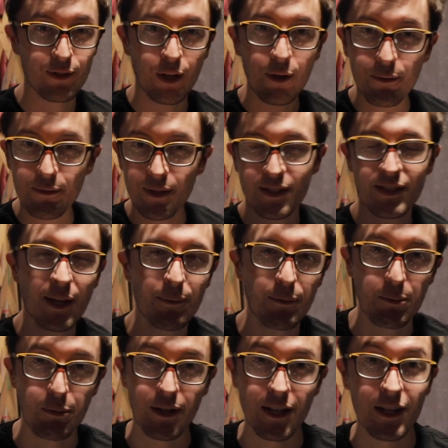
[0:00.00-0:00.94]
So it's
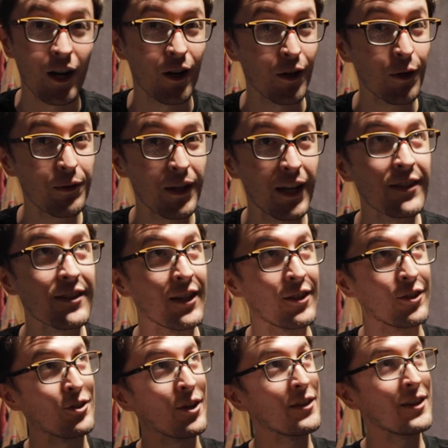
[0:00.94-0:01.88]
time to bring in our own lights
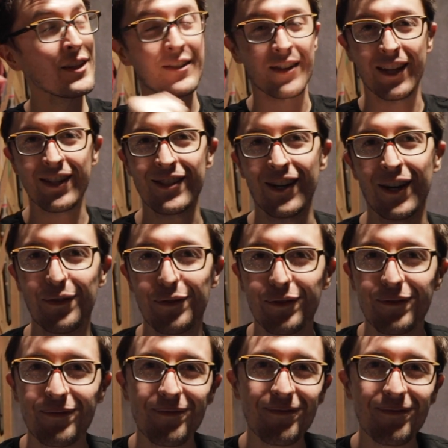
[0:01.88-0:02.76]
and shut these lights off.